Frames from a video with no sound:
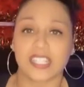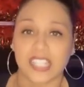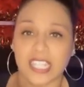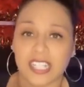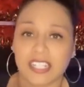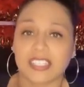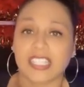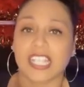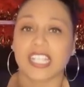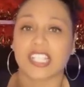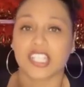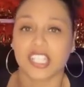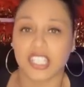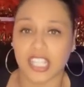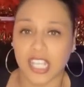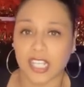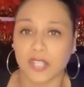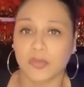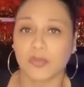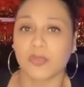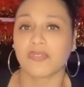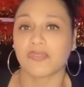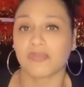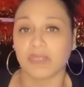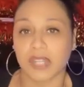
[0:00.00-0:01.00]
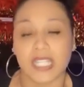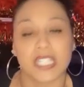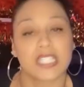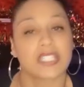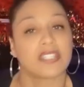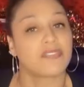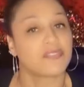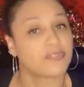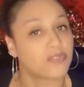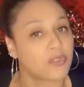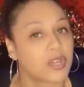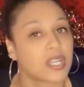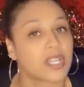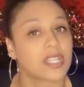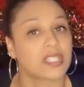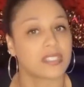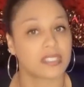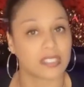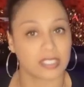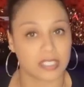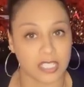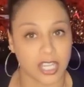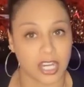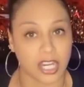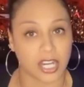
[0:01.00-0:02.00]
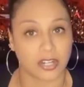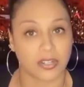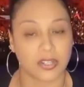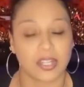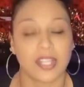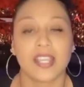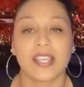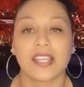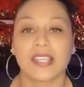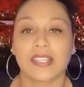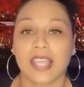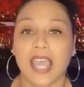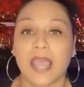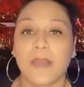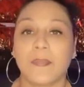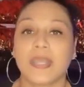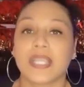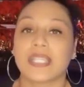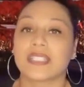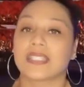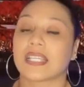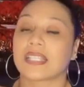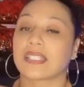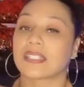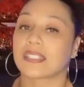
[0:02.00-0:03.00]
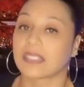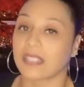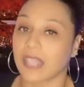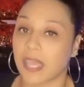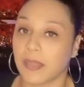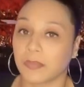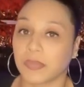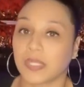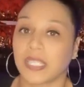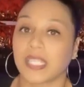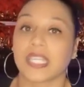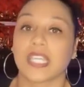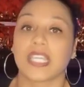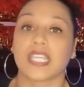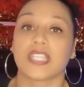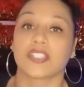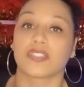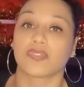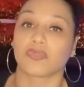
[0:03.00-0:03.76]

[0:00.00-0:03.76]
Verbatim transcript: There's a genuine reason for concern. Yeah. That means that something is